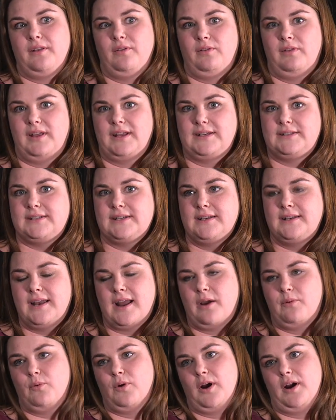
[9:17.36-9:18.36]
LinkedIn
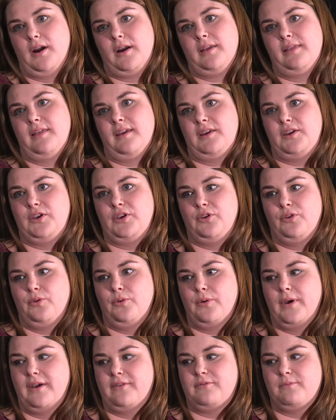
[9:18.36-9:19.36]
network that
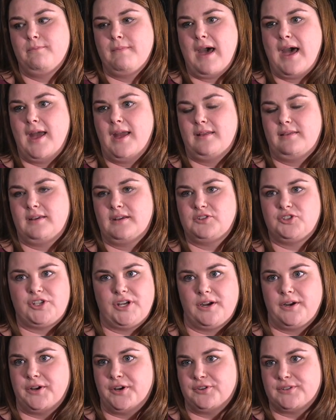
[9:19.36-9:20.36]
you have met, that
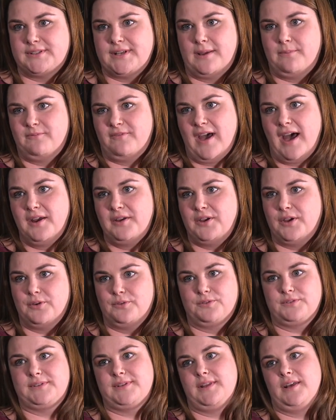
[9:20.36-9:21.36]
share your same
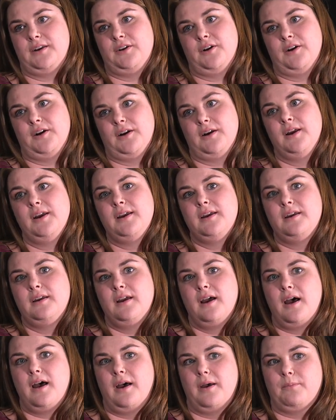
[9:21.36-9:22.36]
values, that are
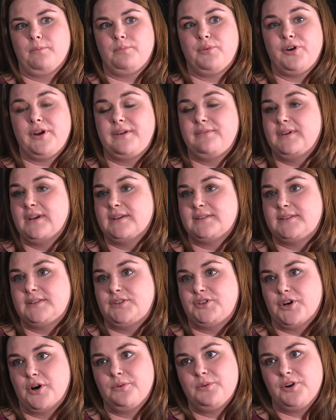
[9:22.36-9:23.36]
previous
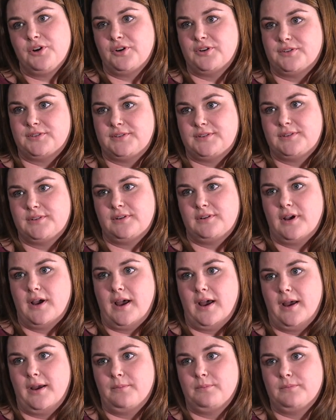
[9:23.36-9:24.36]
donors
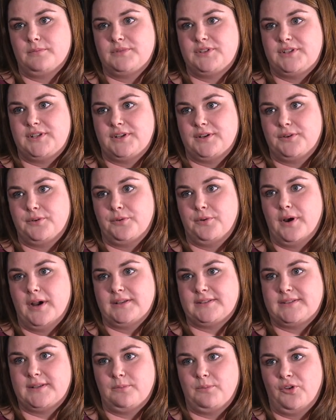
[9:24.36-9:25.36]
to a
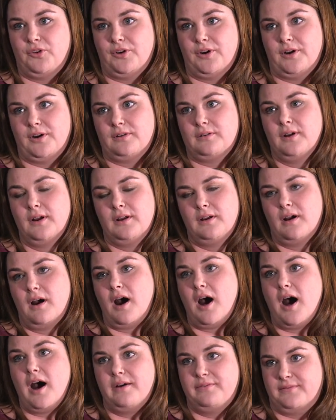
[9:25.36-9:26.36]
similar
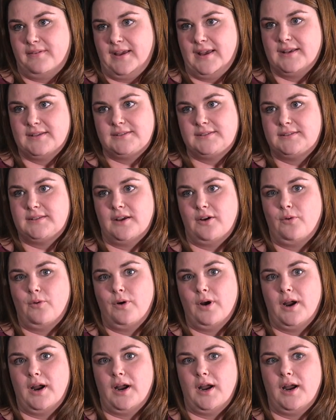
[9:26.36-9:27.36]
office,
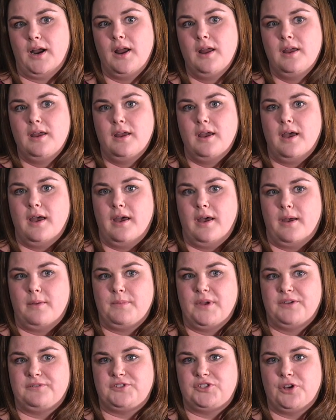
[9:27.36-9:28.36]
or
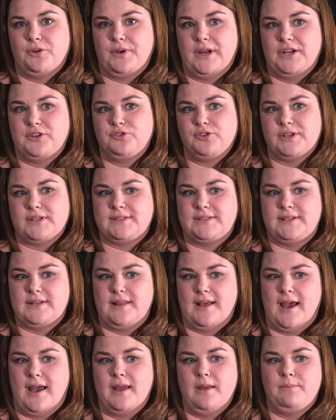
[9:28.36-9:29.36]
have shown interest in
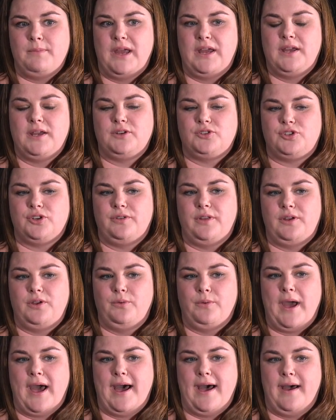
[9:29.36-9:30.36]
that, and making sure that
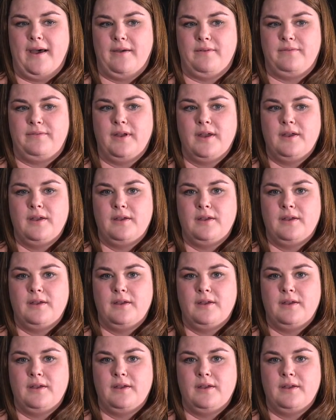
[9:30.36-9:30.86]
you have,